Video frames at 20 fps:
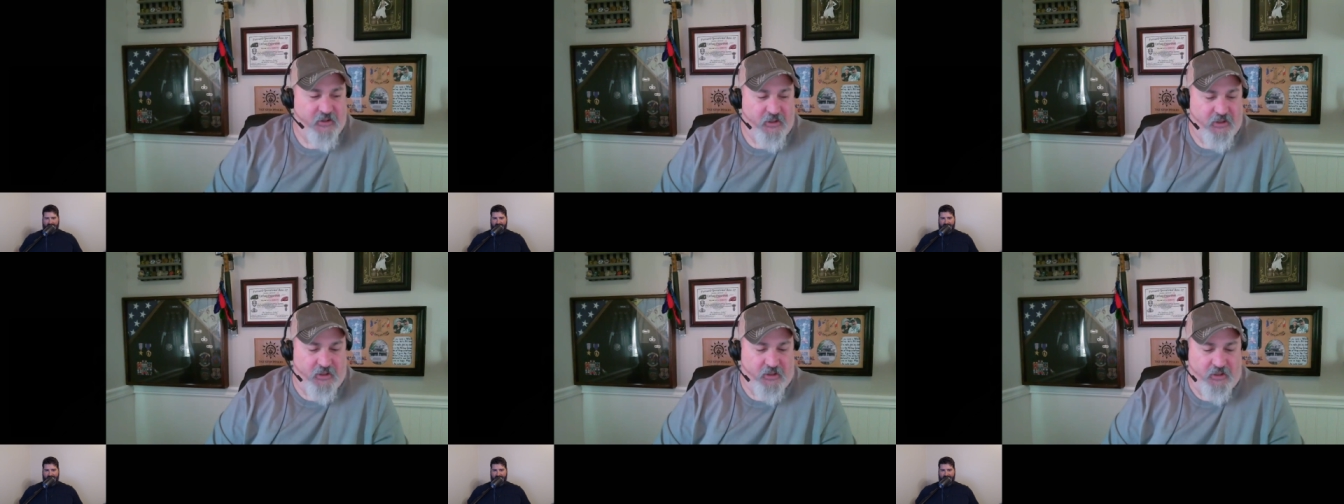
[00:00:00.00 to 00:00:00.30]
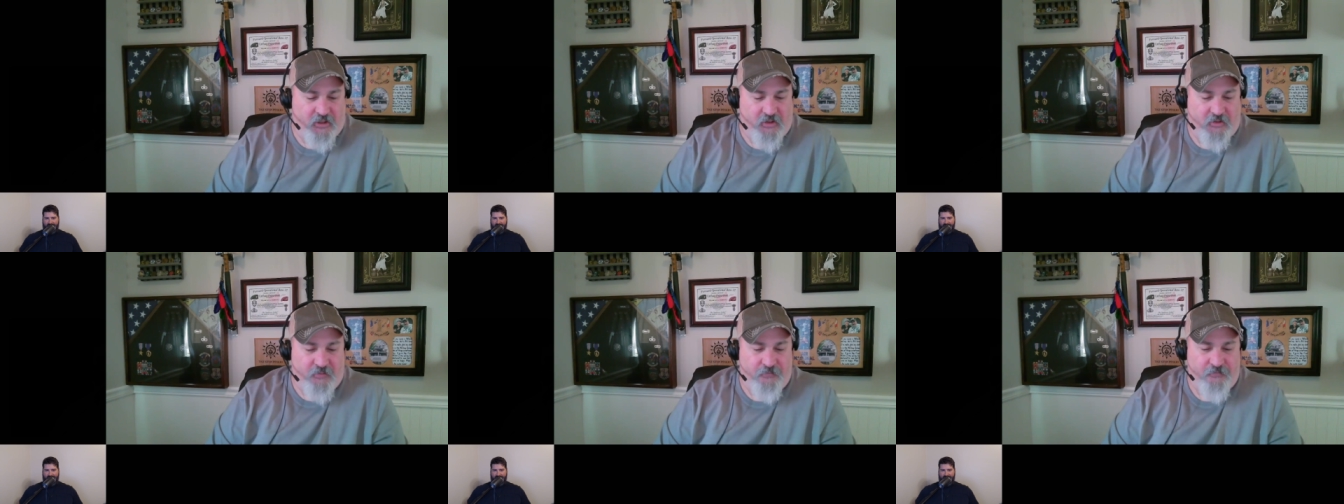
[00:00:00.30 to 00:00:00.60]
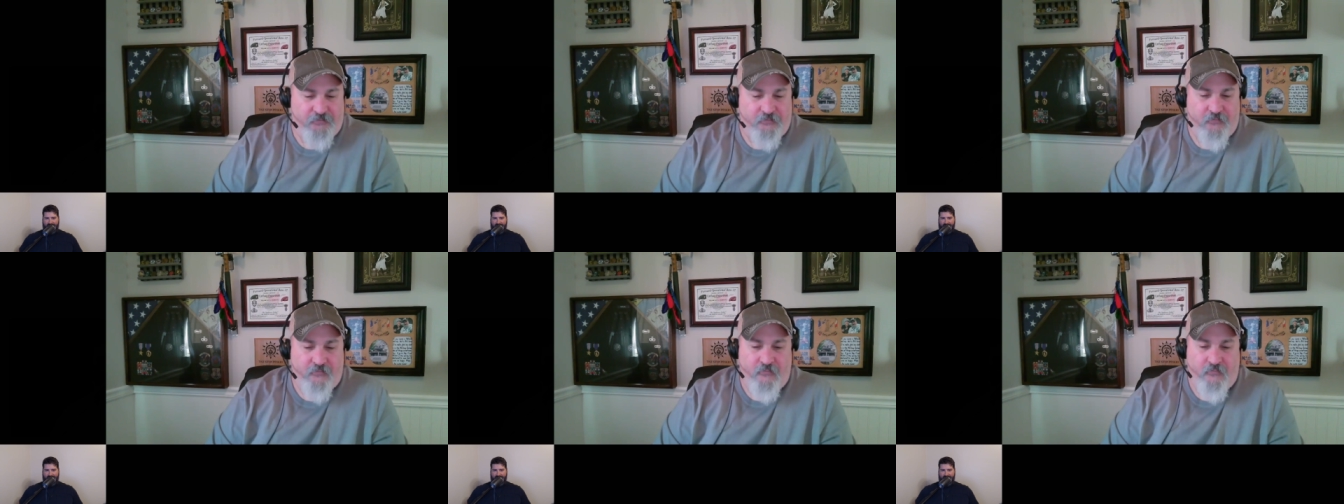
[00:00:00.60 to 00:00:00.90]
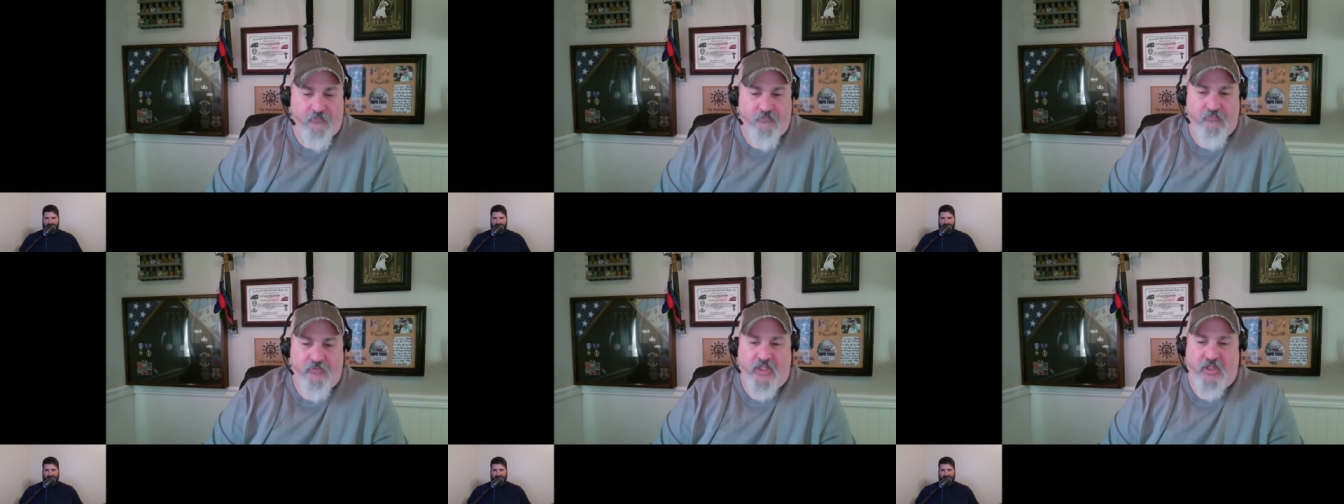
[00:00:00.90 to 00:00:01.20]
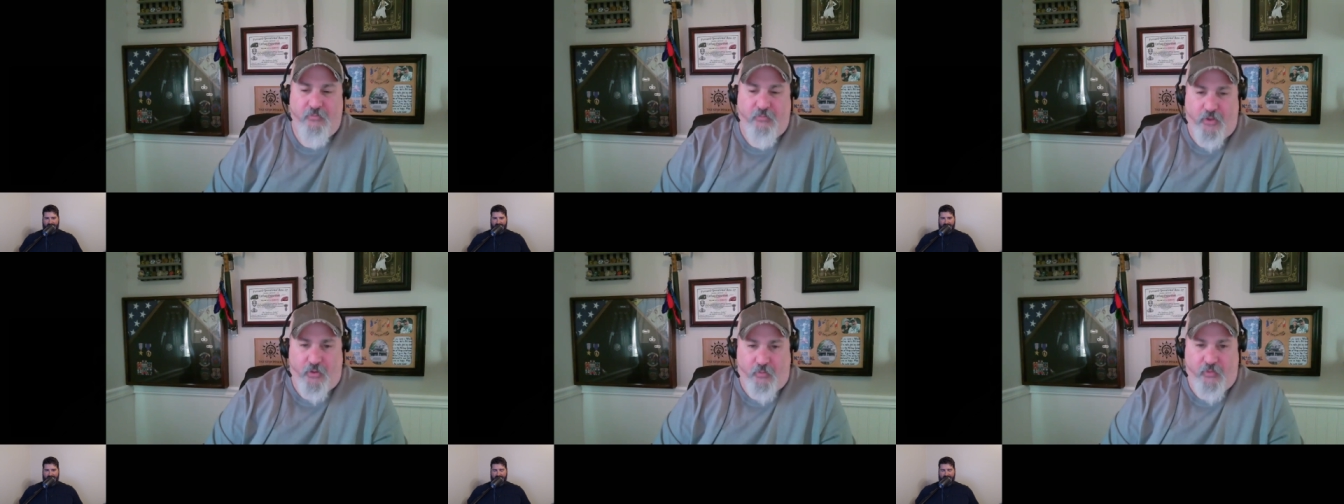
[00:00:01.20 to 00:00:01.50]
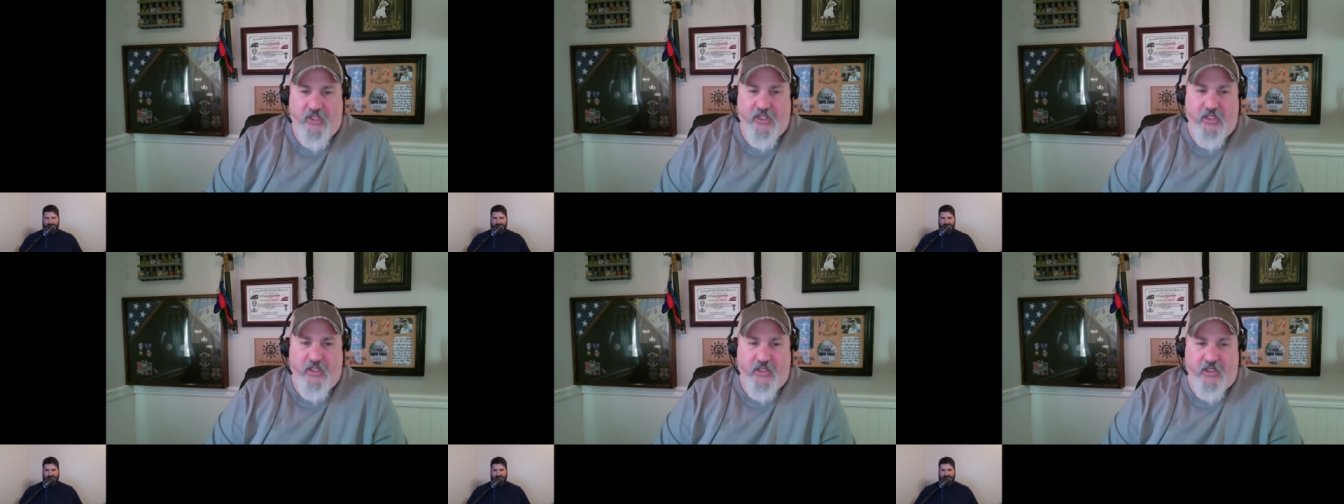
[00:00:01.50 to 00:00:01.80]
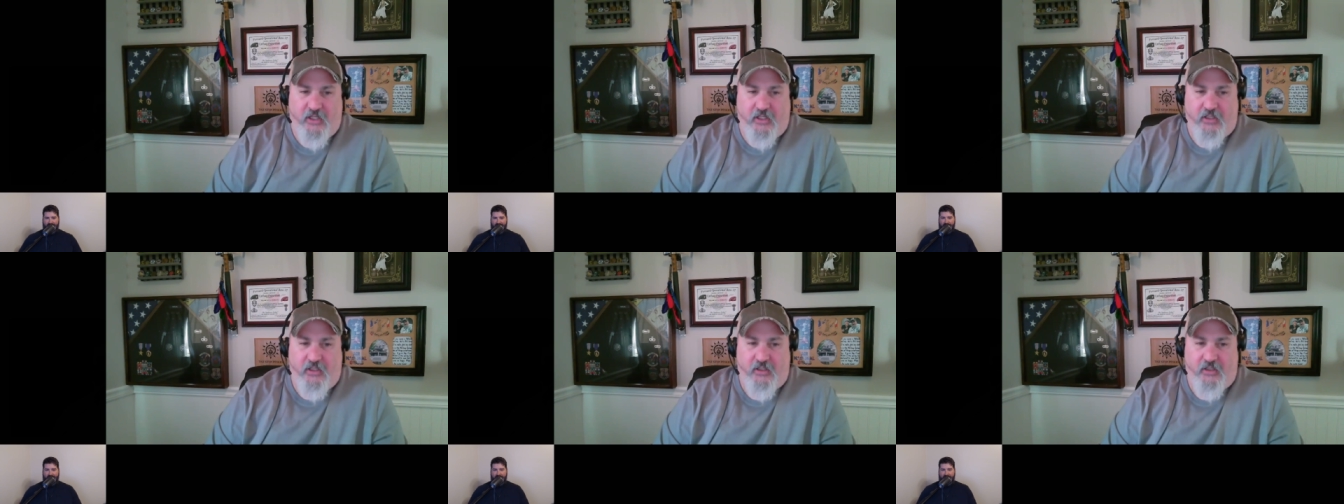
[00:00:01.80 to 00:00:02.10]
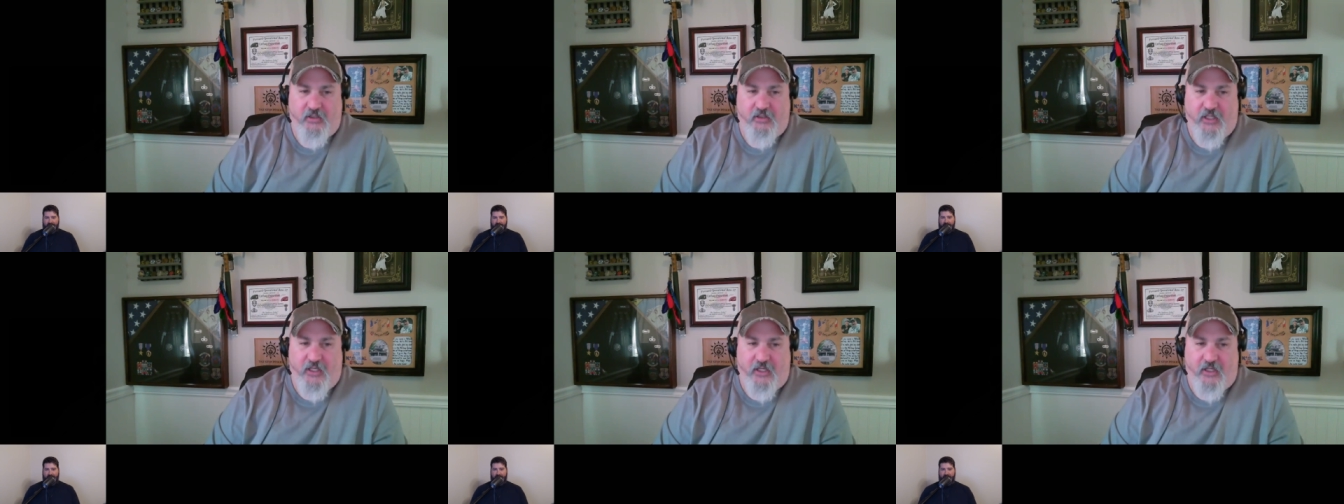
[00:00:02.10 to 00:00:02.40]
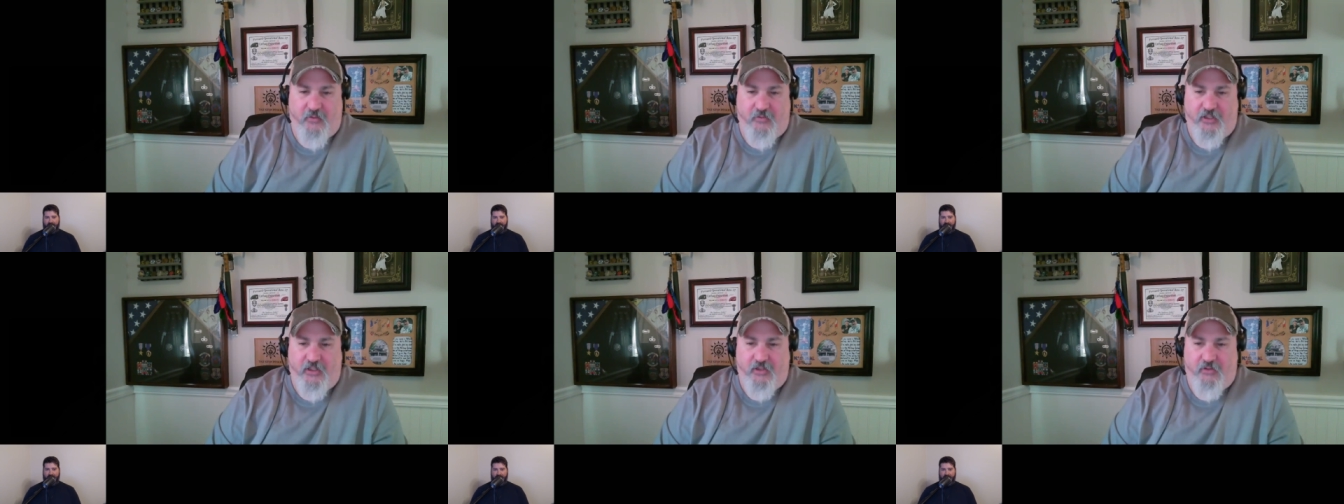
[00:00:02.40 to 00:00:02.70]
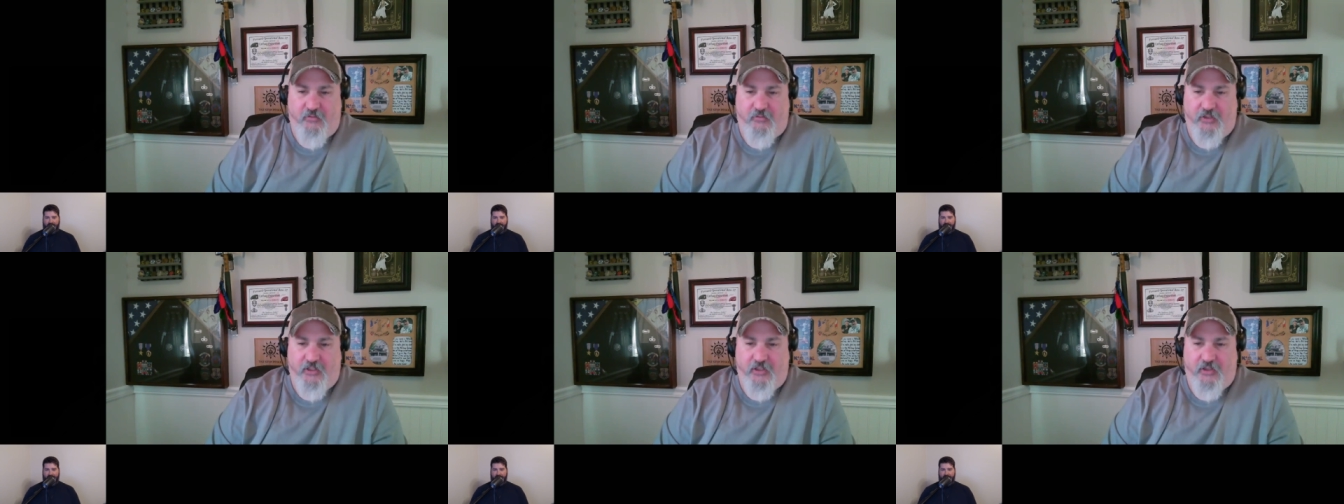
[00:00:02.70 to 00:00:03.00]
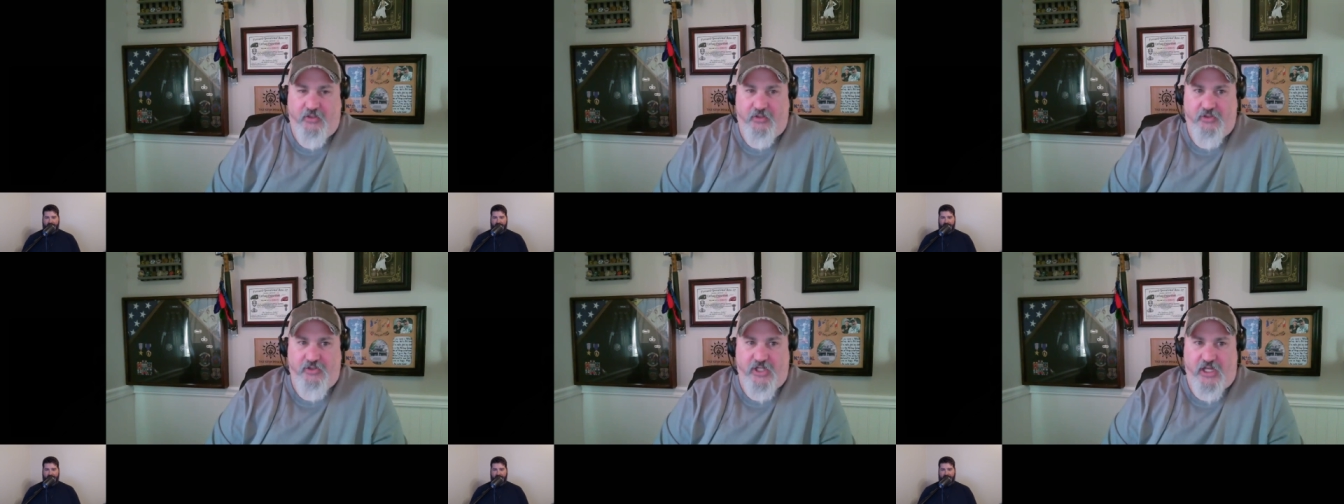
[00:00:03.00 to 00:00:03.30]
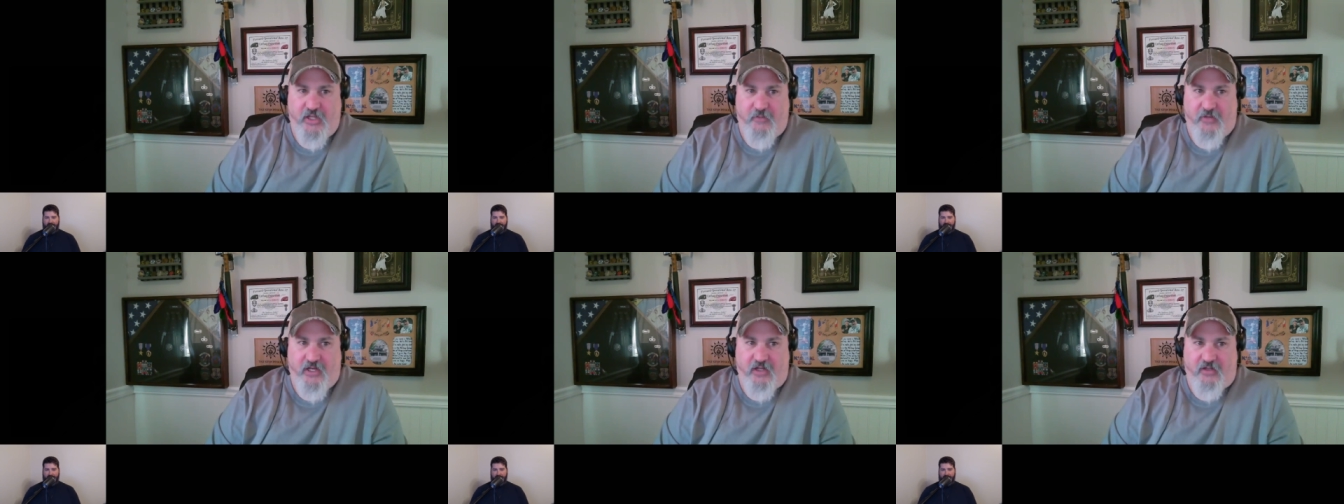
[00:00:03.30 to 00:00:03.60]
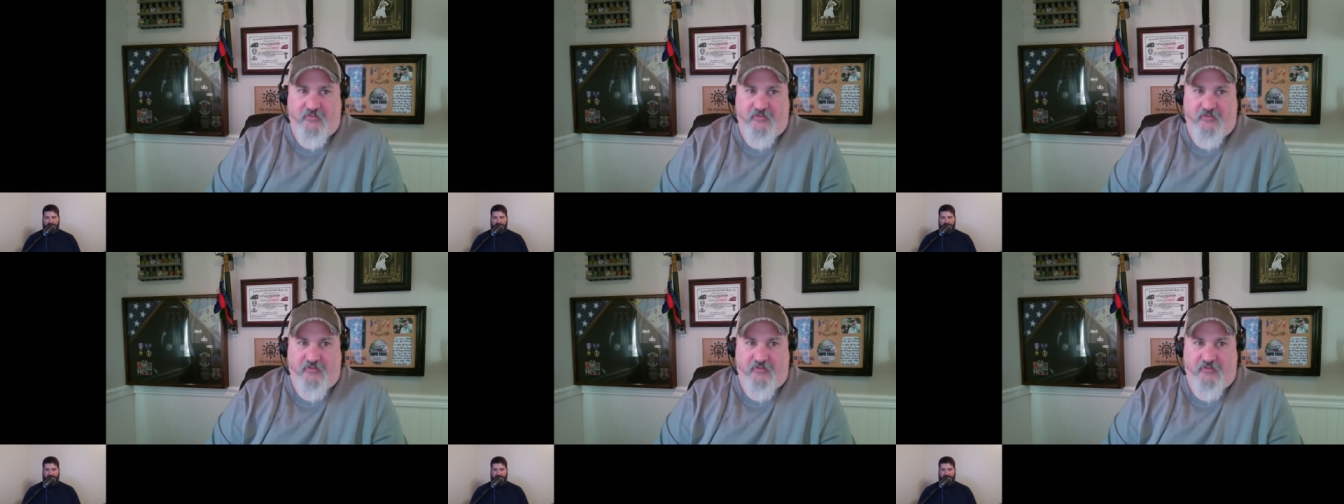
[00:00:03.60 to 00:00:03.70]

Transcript: um, but we, uh, yeah, we, we jam out of